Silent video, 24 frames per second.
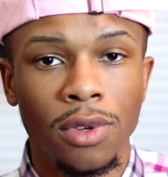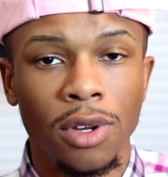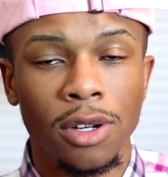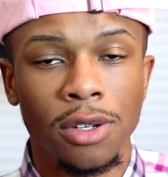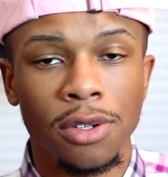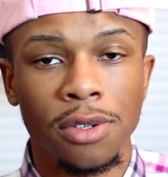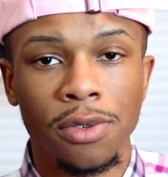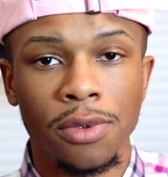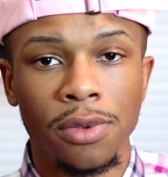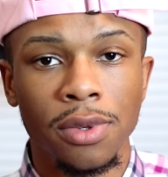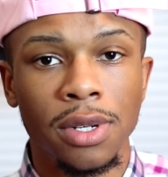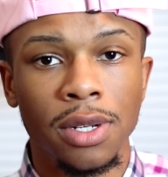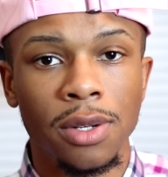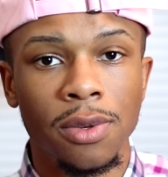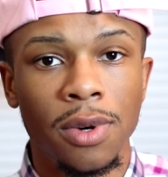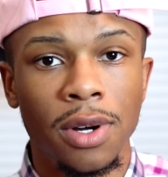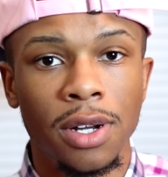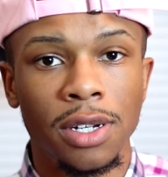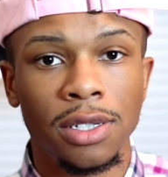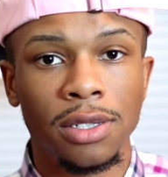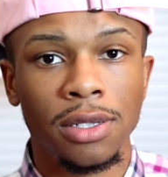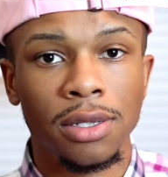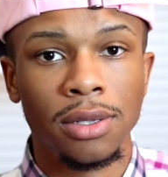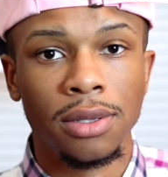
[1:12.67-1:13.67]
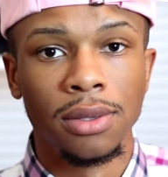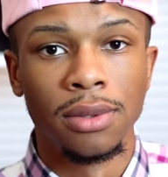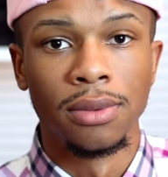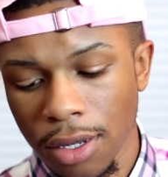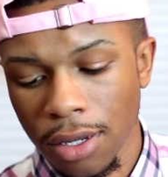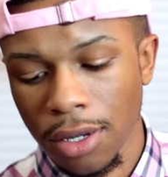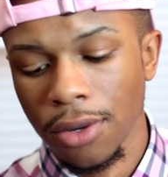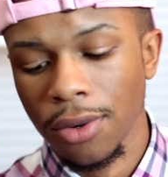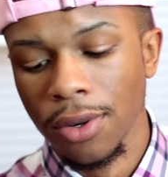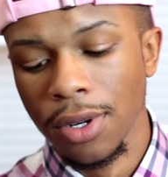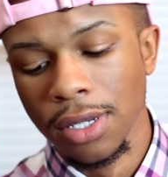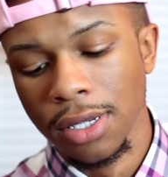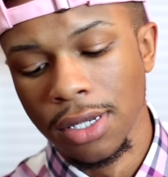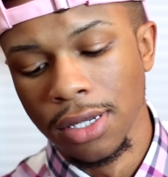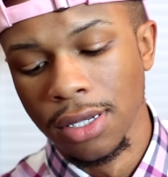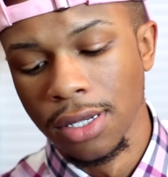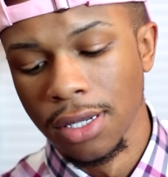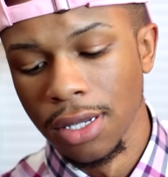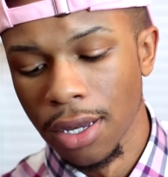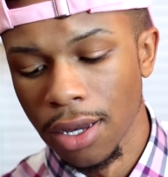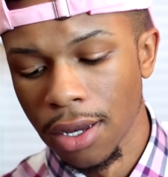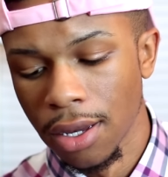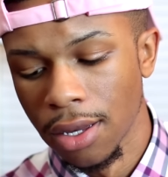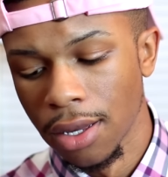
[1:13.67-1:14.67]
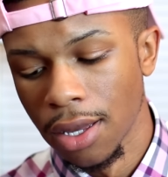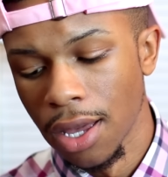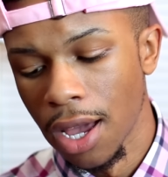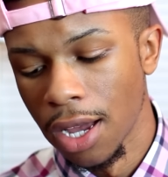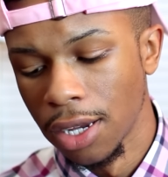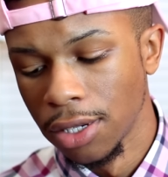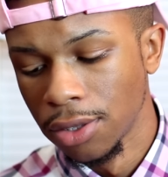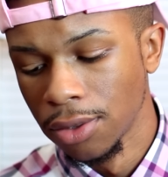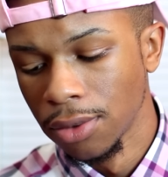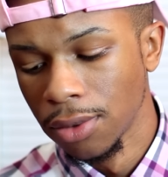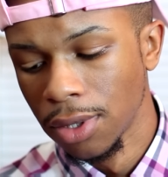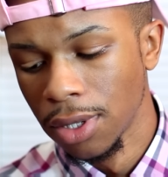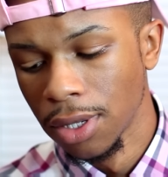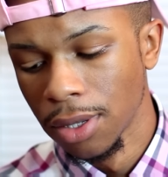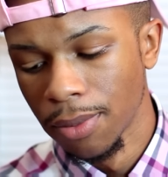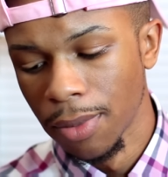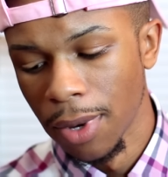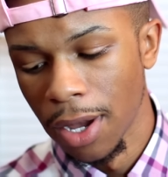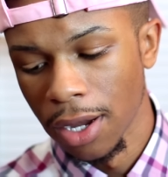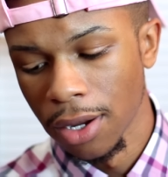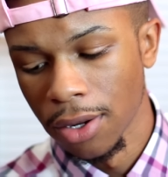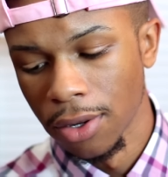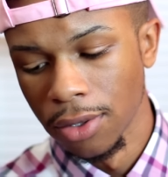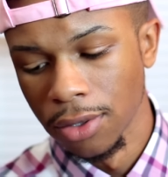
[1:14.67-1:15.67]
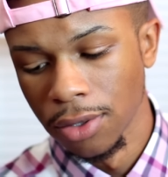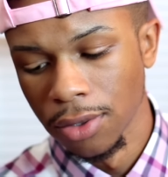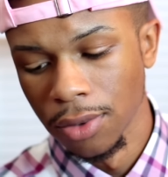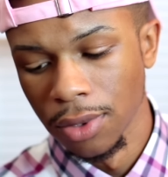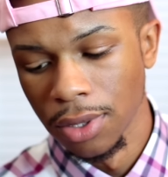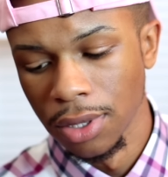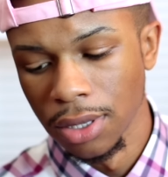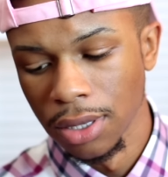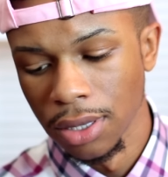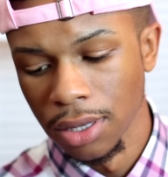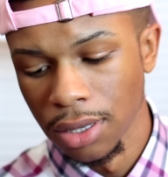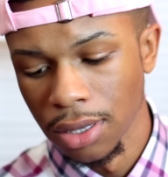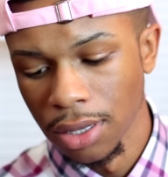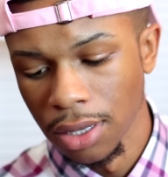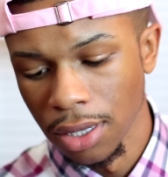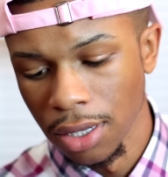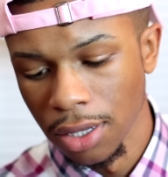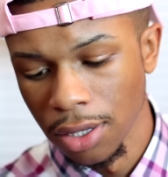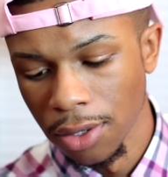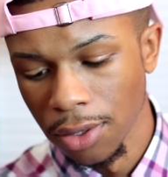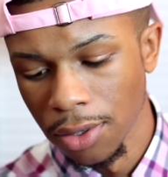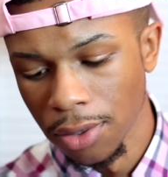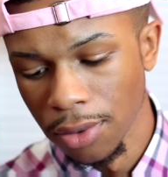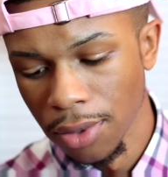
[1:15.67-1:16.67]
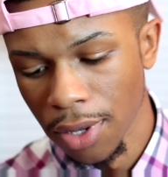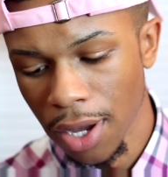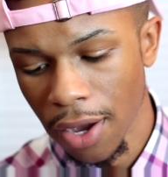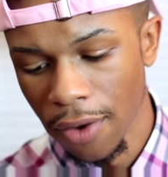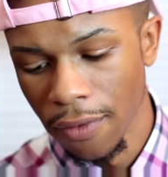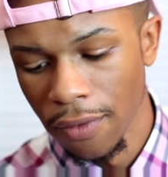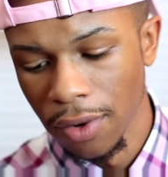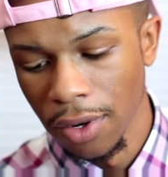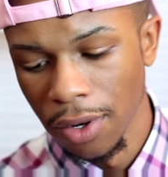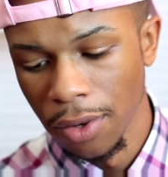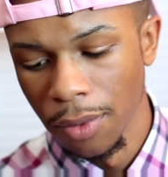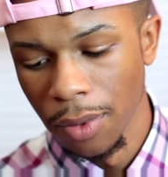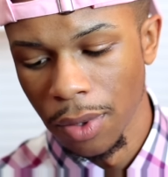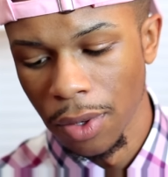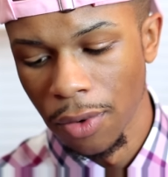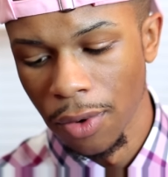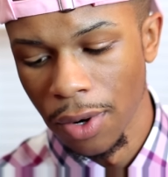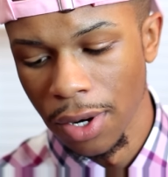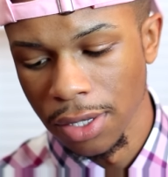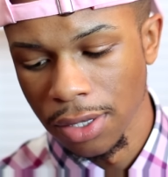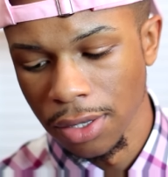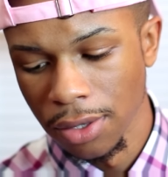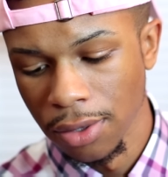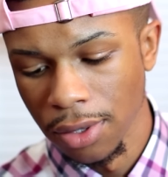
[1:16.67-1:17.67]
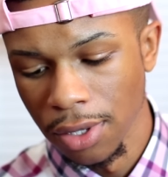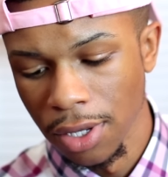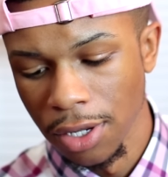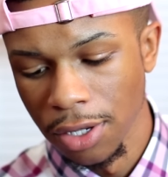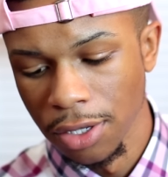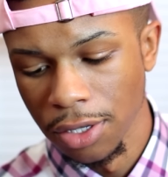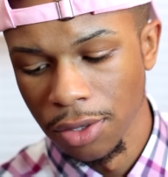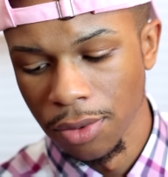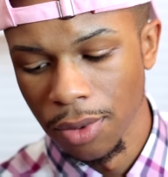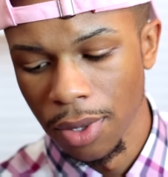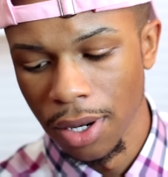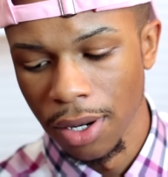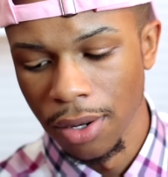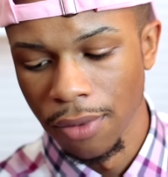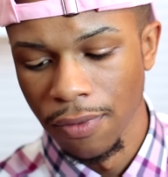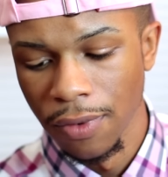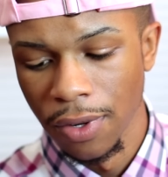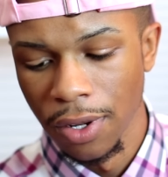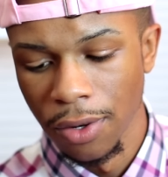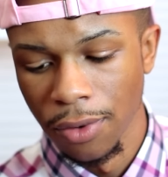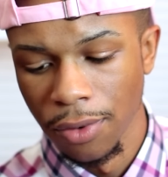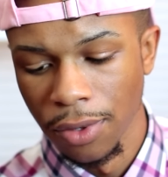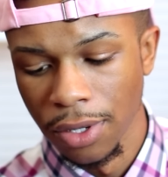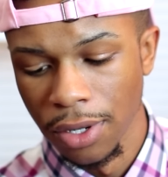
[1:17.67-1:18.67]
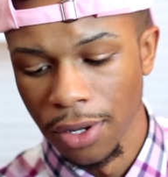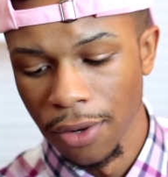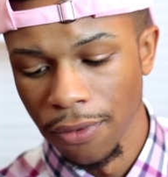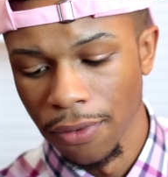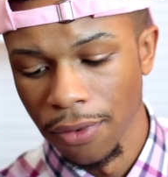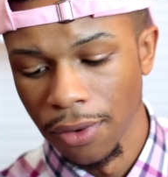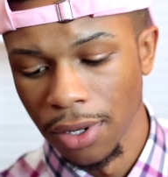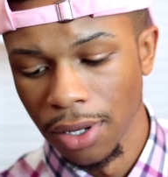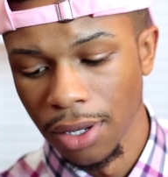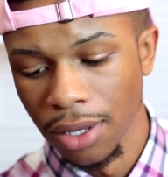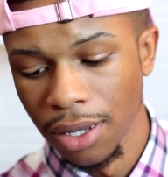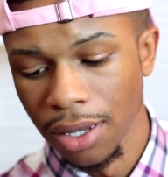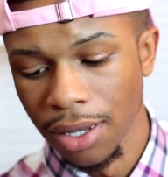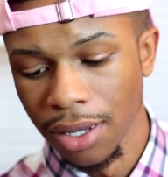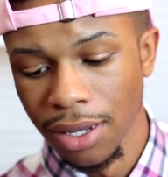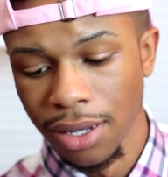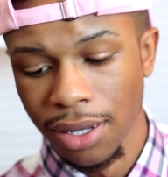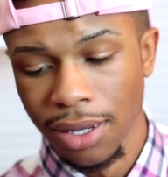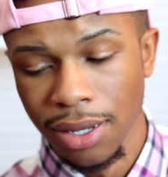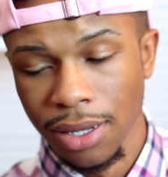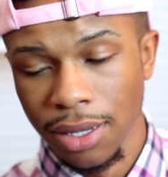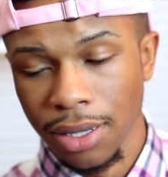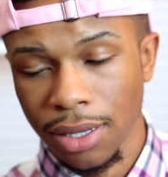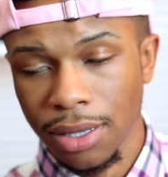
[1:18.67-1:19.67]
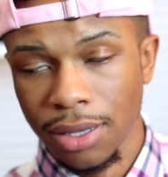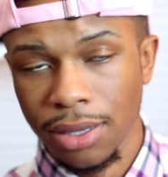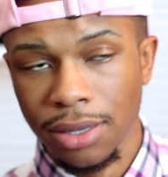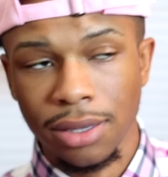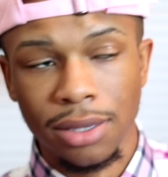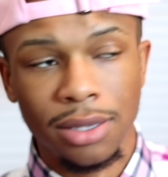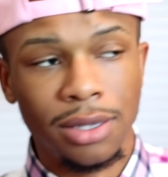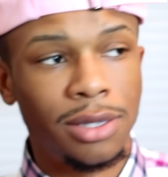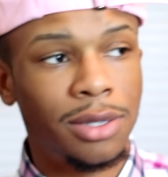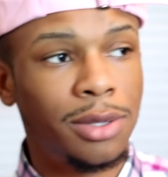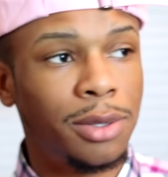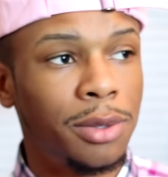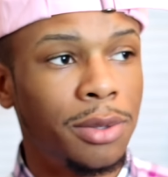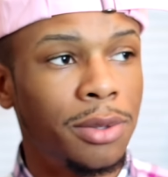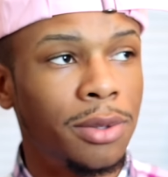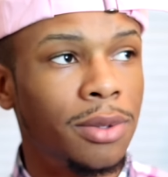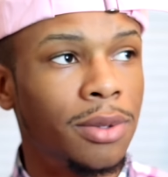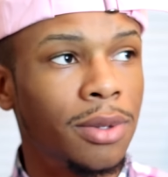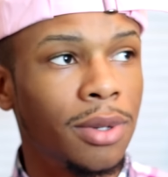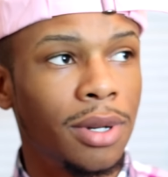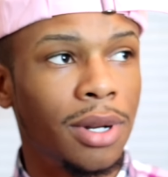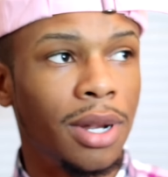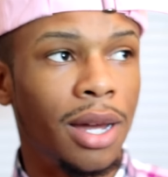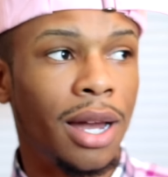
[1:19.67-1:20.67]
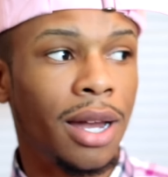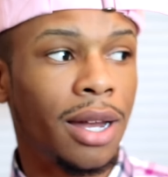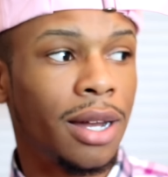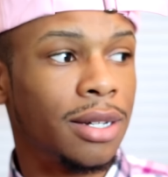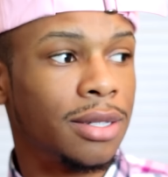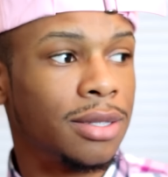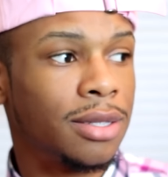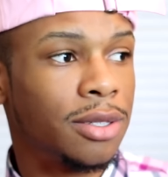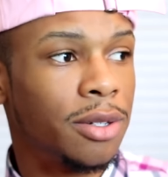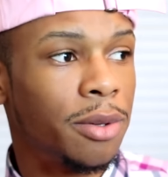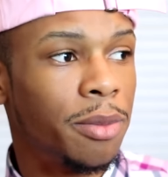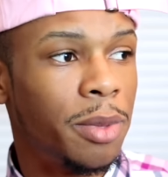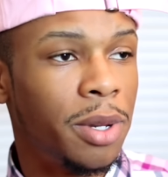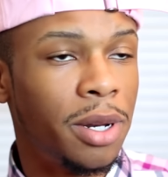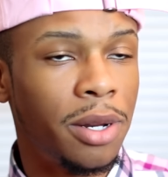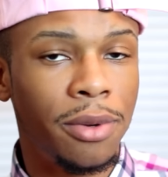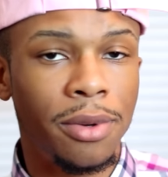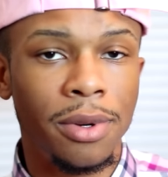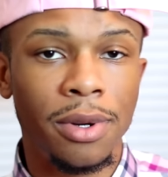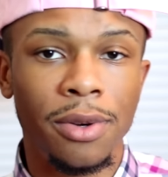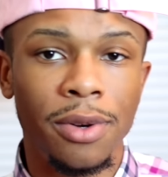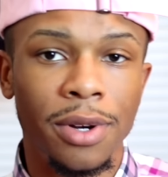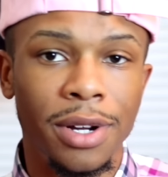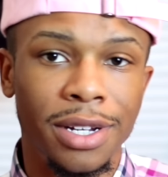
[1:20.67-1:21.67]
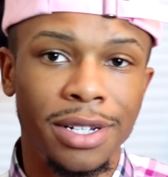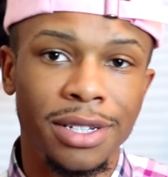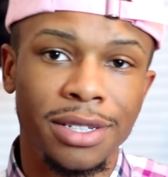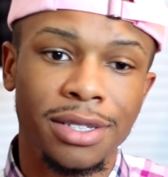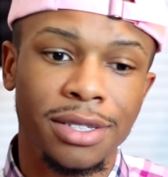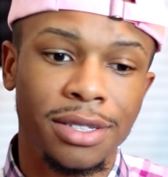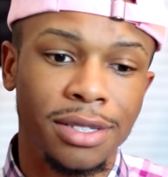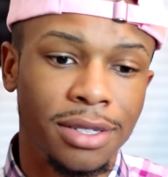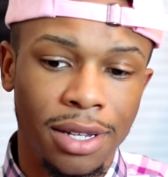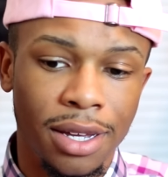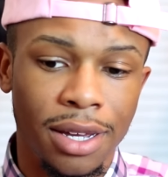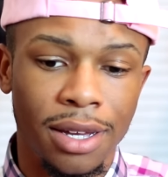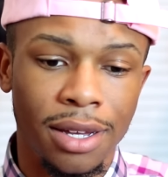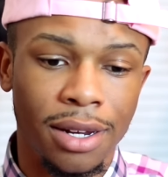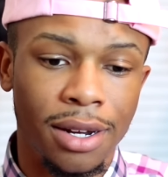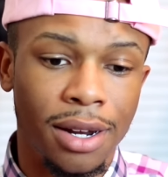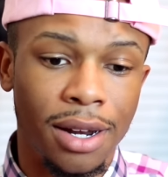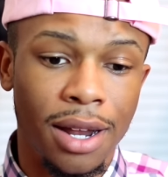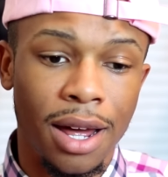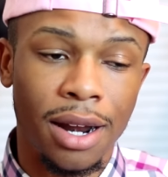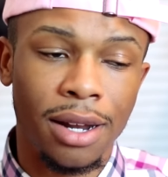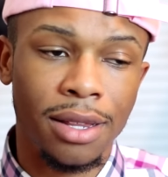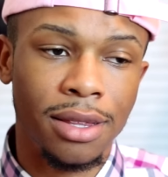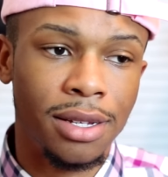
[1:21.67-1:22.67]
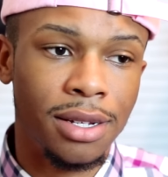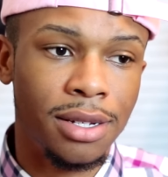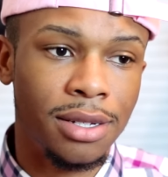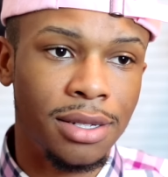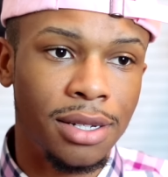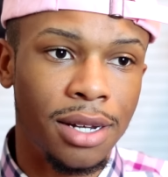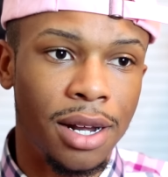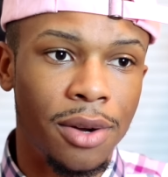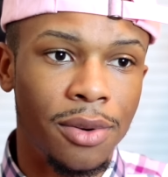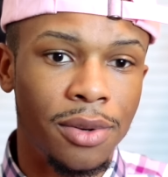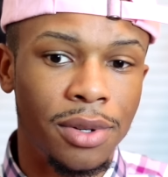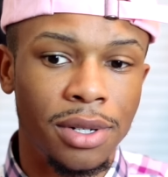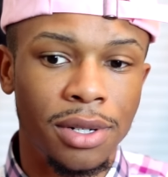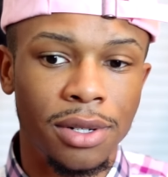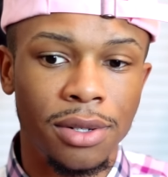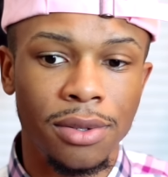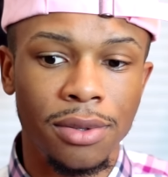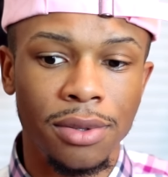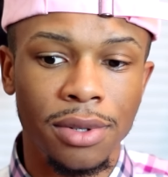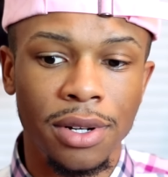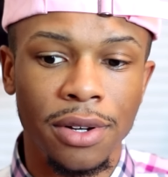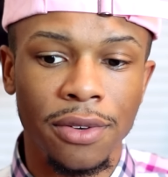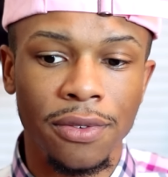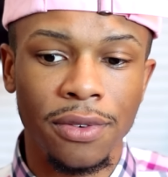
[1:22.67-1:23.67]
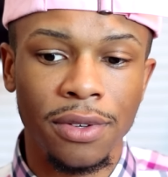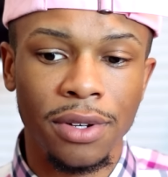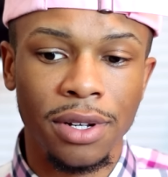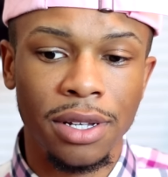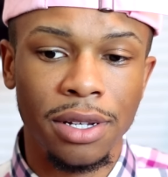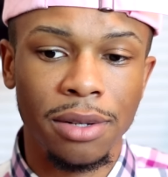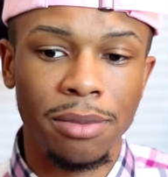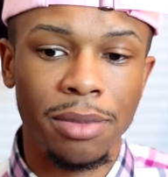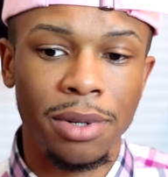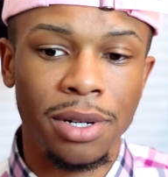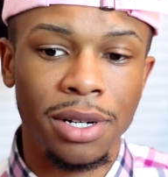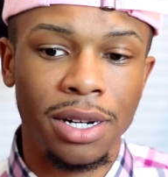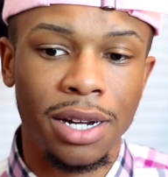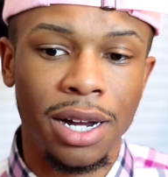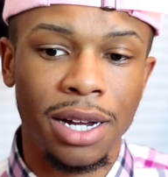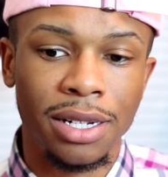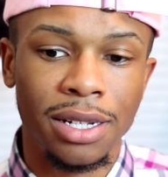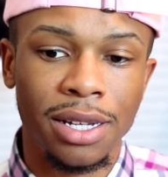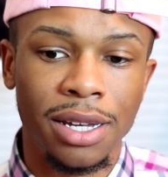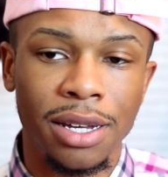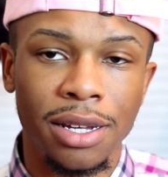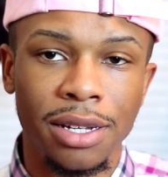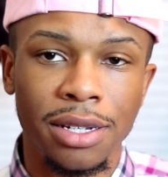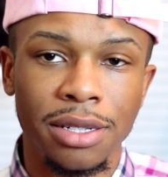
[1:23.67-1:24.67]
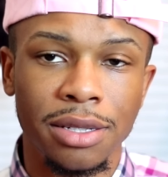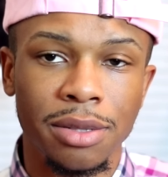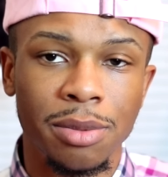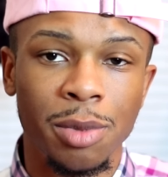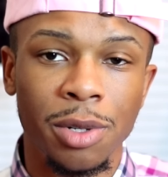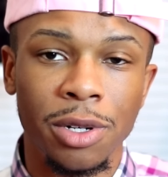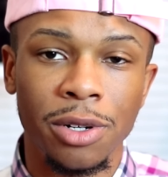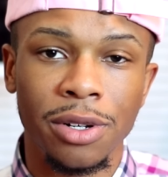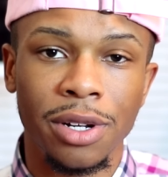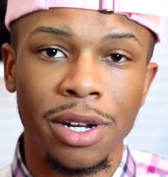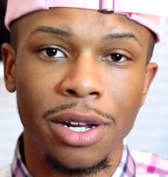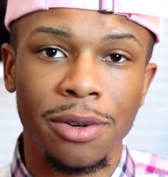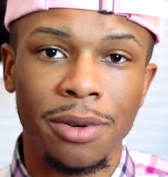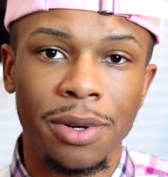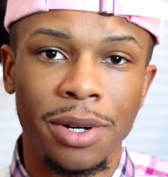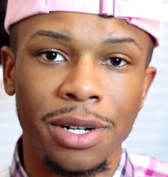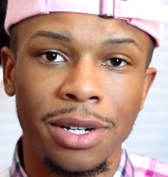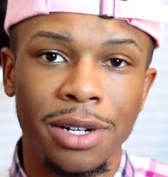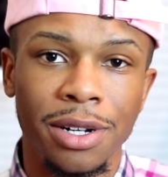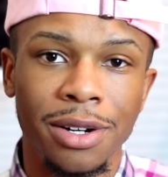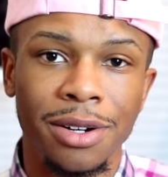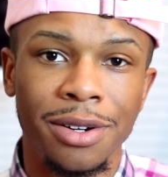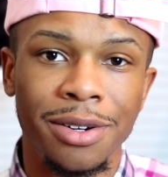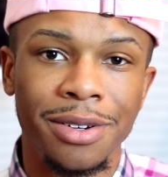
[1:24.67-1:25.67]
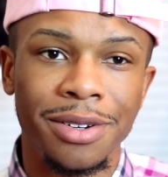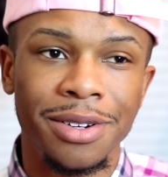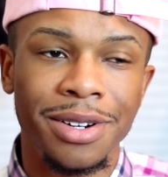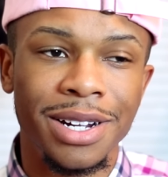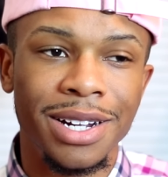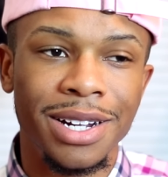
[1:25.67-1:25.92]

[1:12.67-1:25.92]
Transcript: Y'all should really watch it. Carissa said, as you look back on twenty sixteen, do you have any regrets or things you would have done differently? Shoot, I got so many regrets and a lot of things that I would do differently, but I can't speak on that right now